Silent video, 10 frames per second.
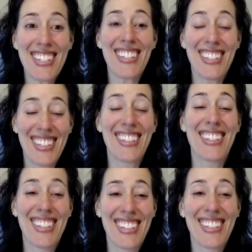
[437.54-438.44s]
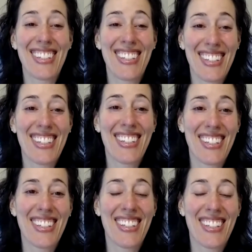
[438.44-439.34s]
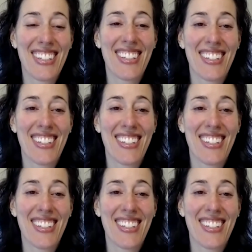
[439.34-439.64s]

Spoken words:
And we use a team approach to